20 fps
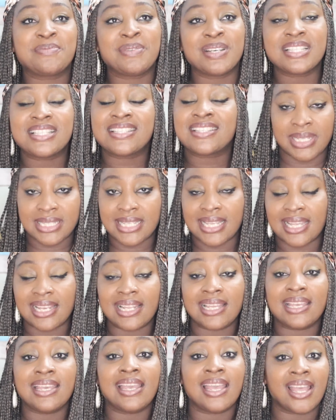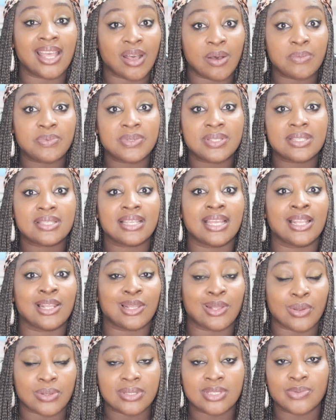But basically, he helps a
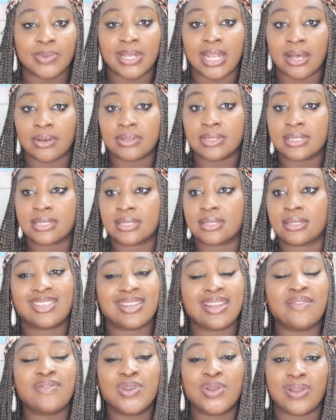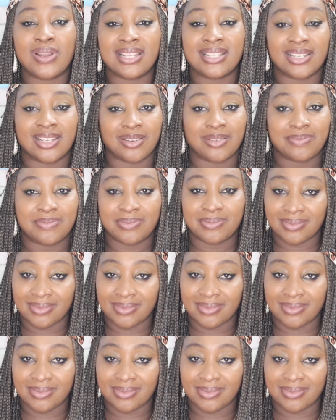lot without. Should I even call it help?